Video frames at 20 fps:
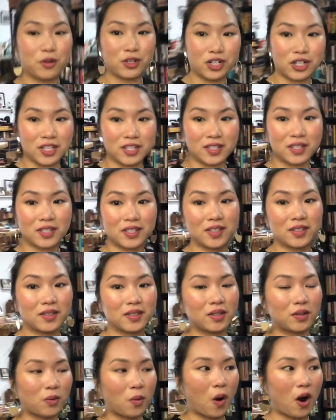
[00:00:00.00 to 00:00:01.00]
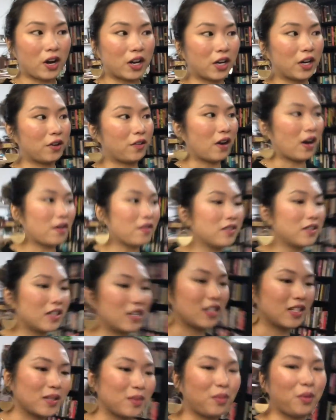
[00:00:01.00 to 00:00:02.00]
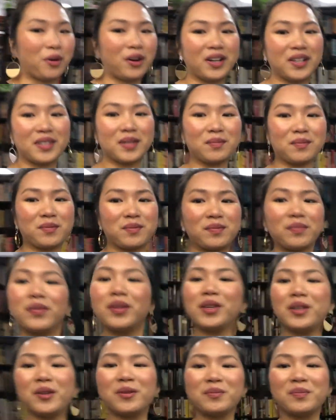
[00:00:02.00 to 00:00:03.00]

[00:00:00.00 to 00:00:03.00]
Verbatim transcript: just walking around and exploring some cute